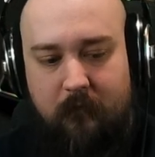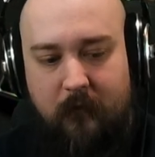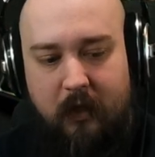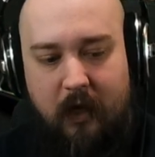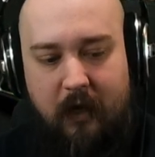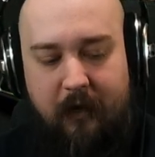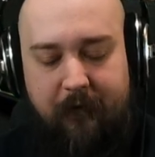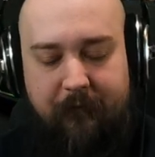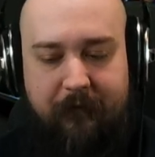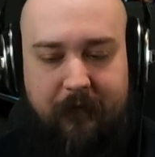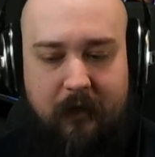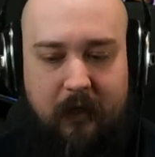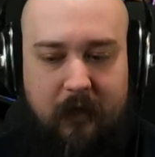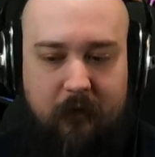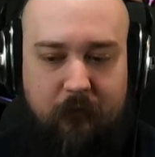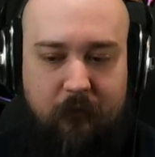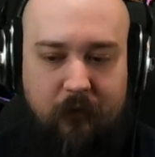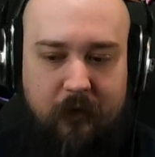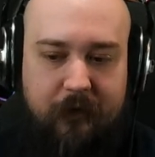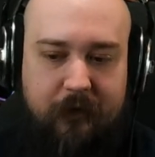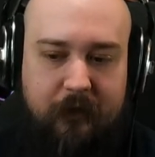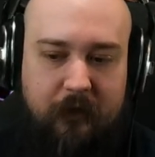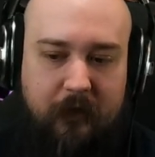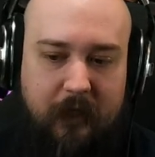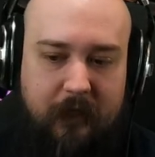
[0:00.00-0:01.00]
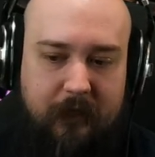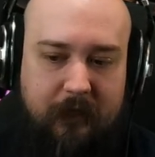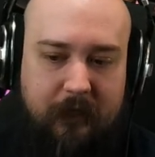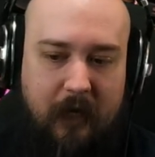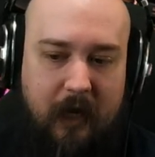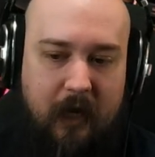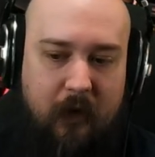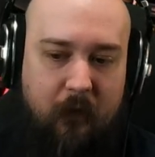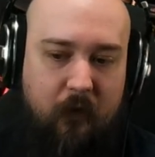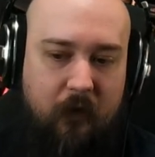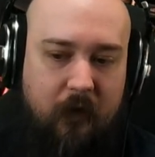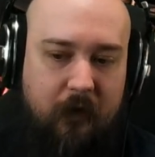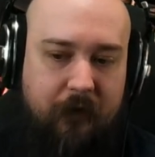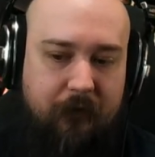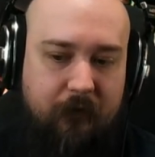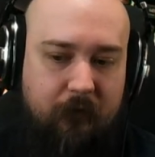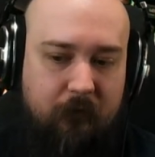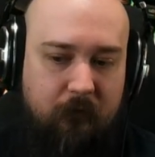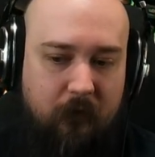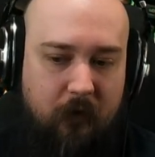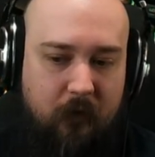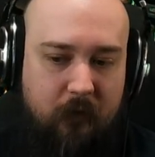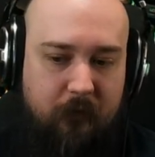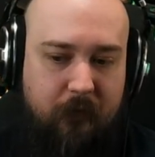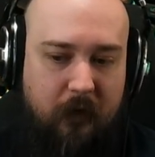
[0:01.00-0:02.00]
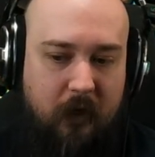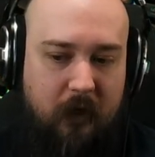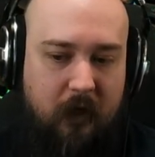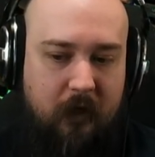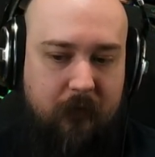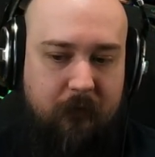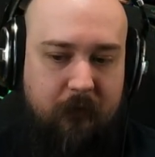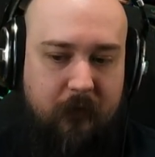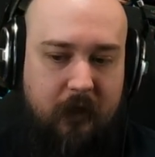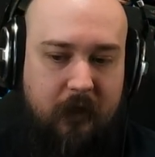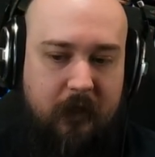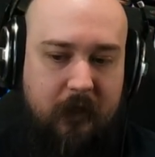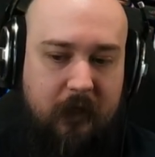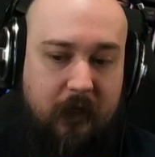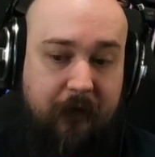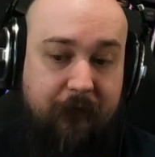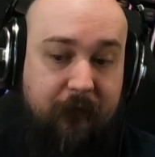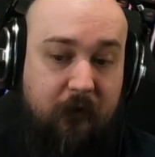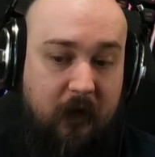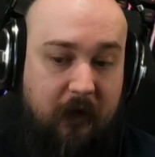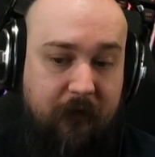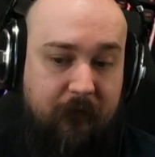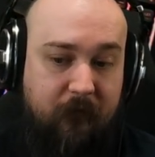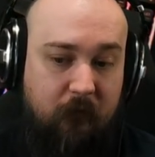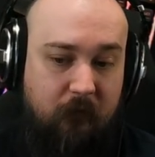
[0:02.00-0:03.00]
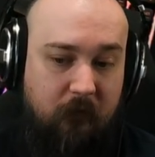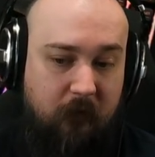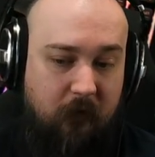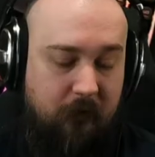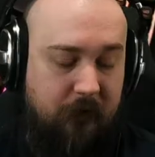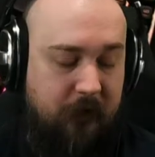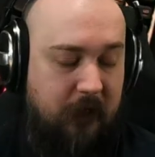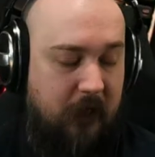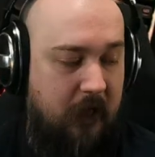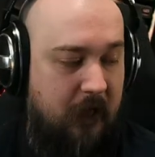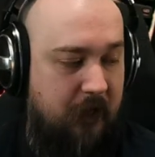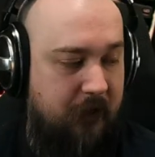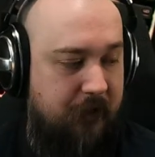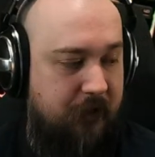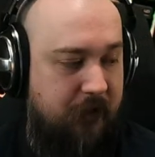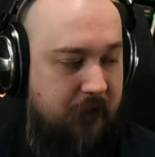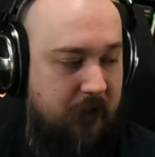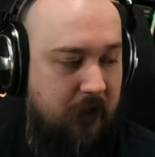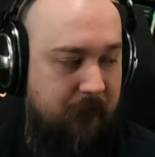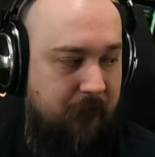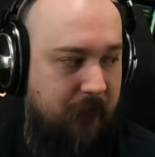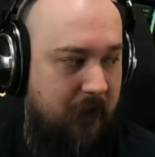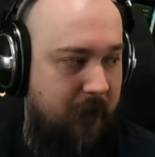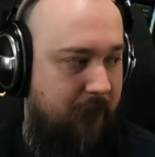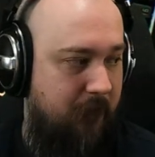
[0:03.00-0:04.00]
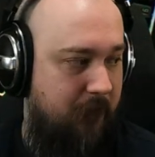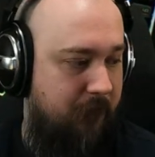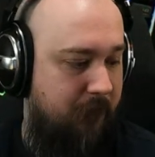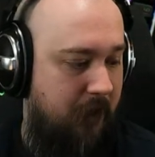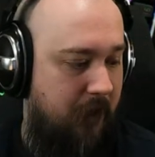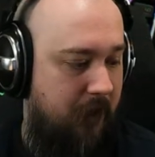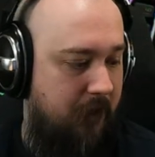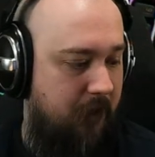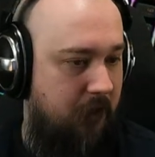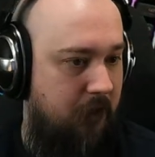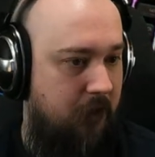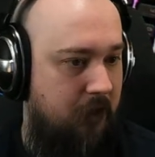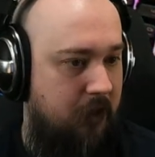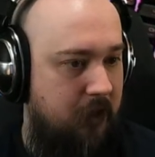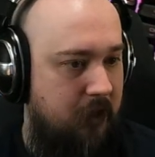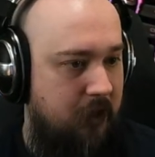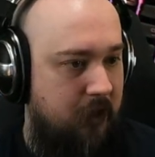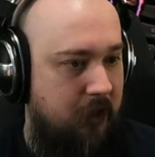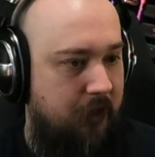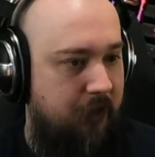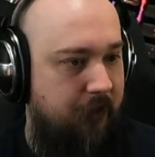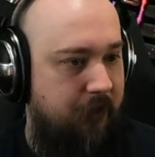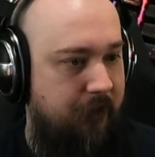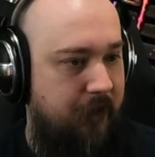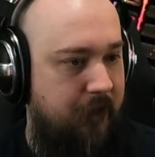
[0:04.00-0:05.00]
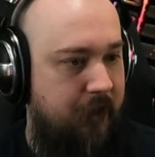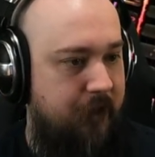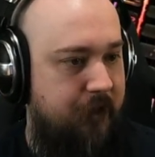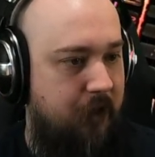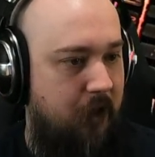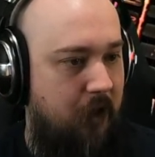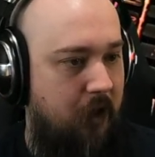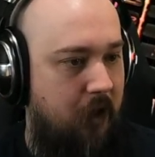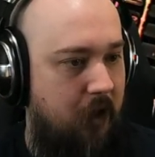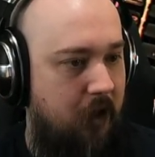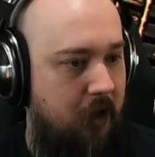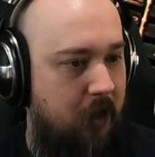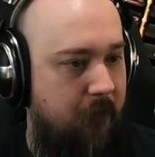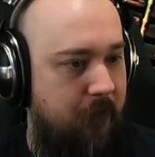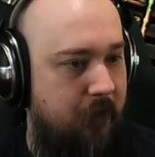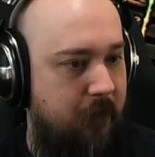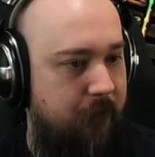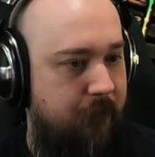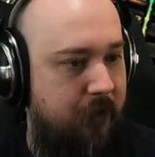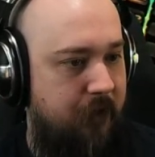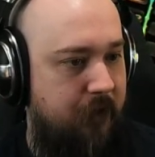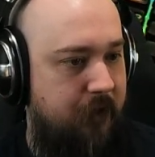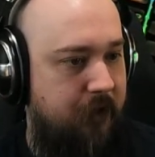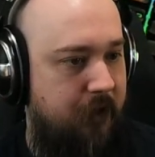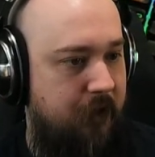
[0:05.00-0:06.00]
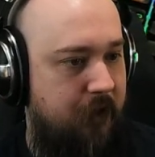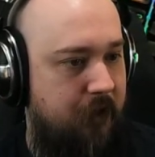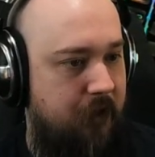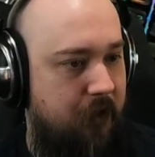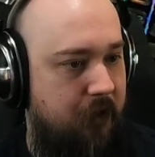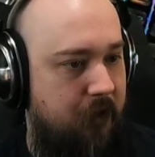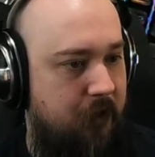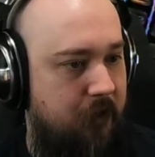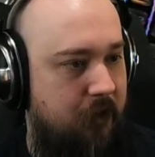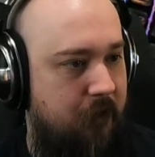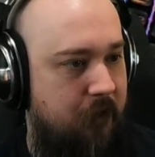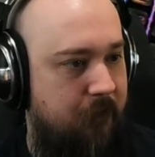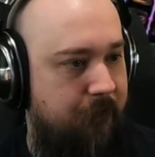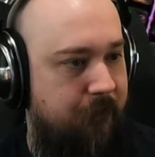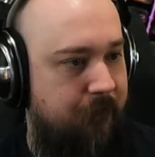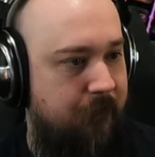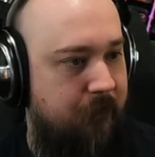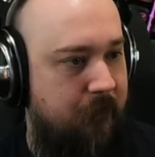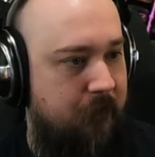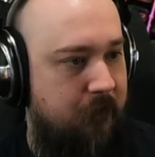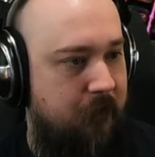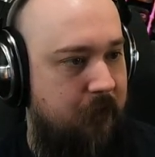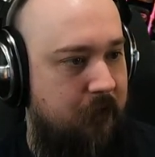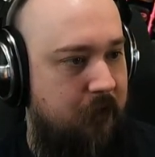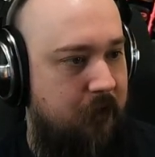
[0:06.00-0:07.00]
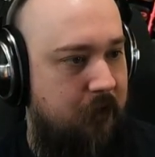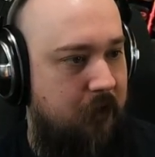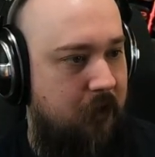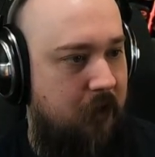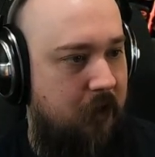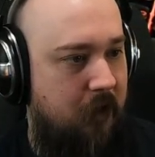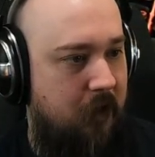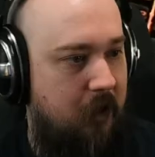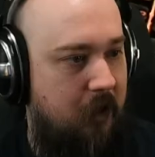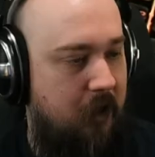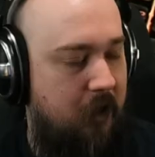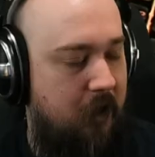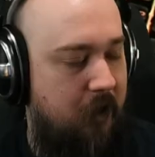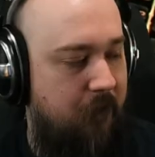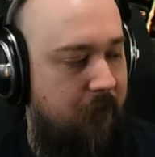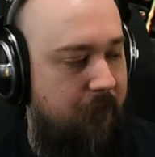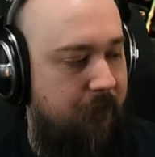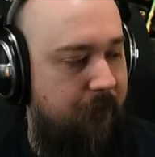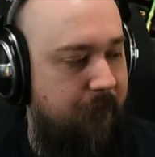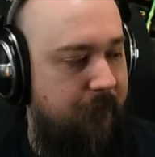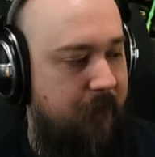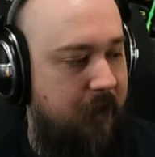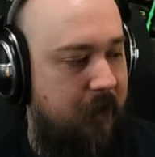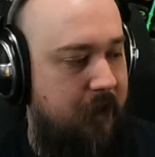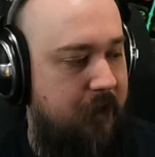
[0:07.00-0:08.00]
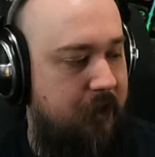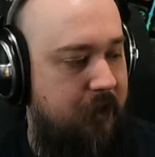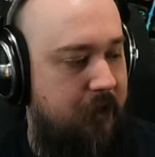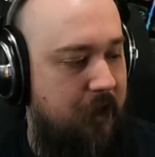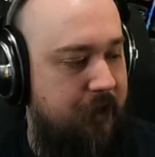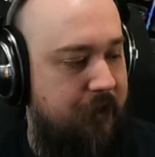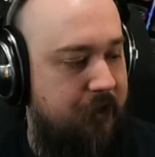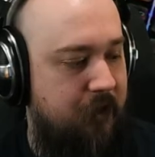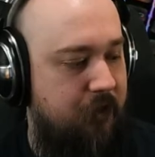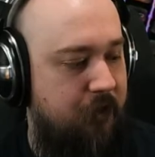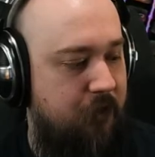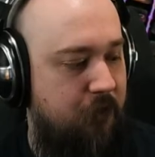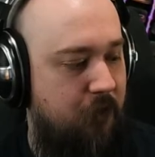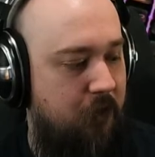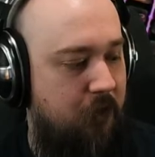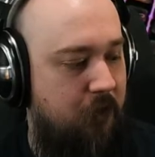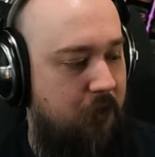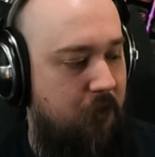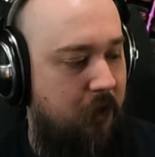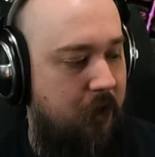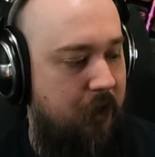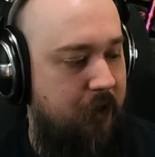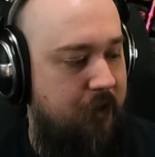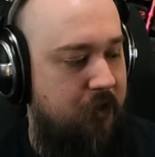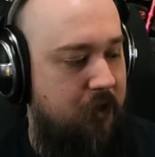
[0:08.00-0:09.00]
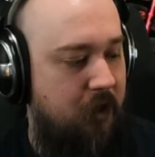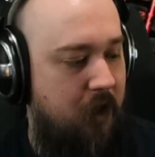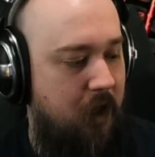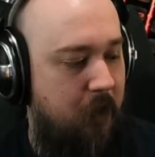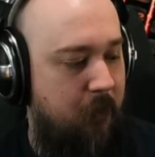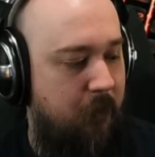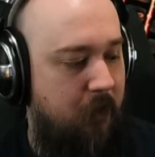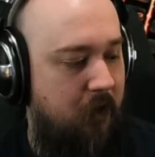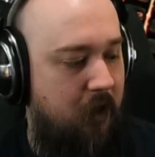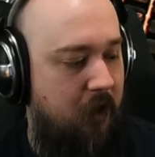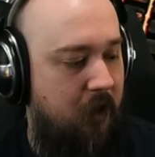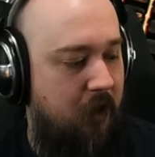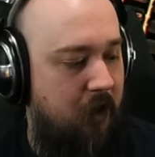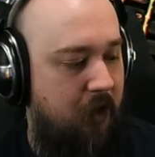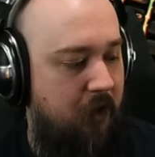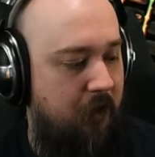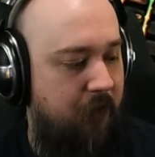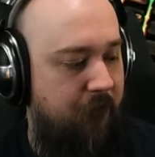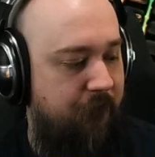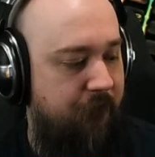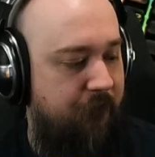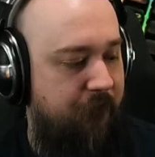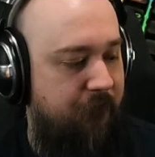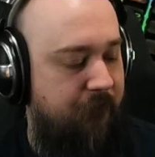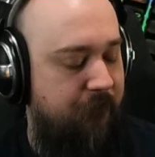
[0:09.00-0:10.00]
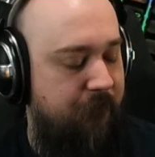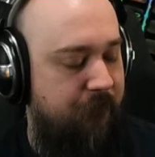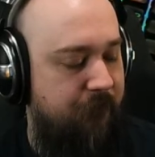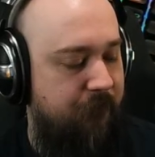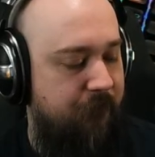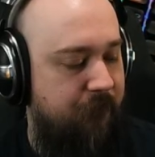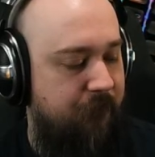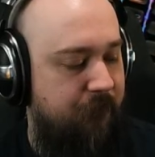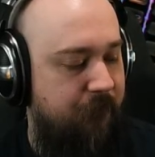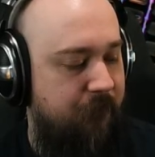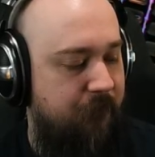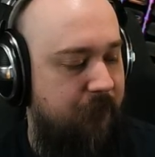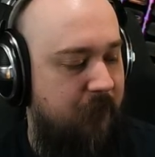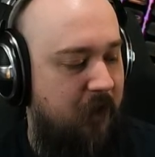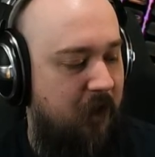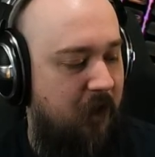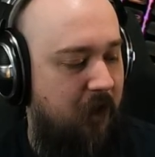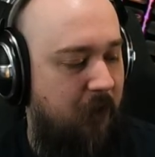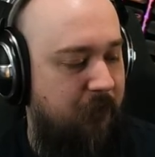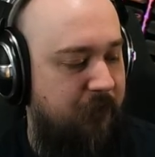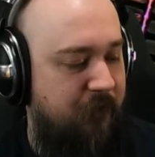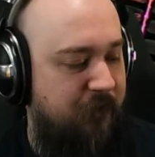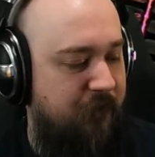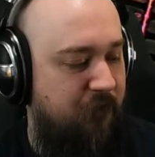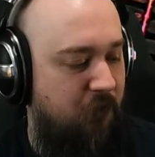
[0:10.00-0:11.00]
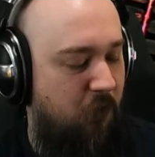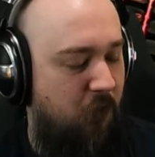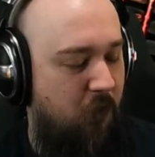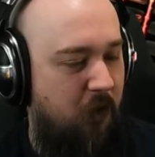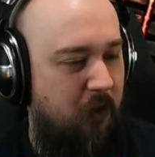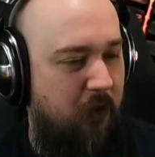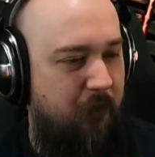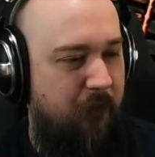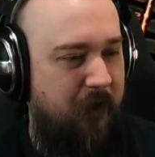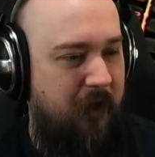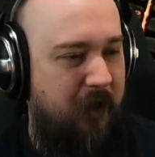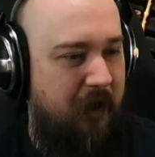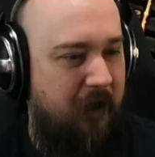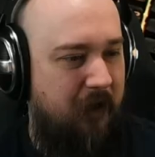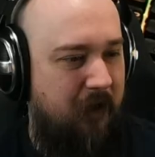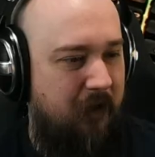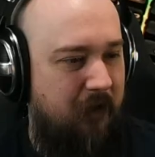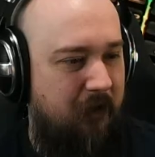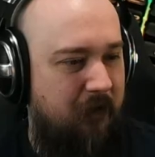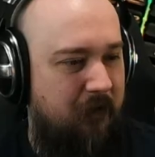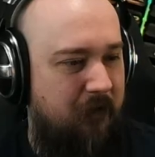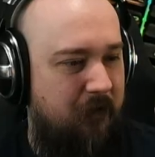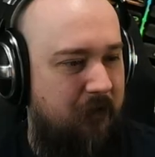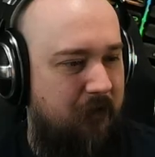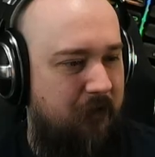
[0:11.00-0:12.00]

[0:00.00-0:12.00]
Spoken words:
I think with like that one, the Rode pod mic, if you have a Rodecaster, it might be better. This arm in particular, it doesn't do a great job of absorbing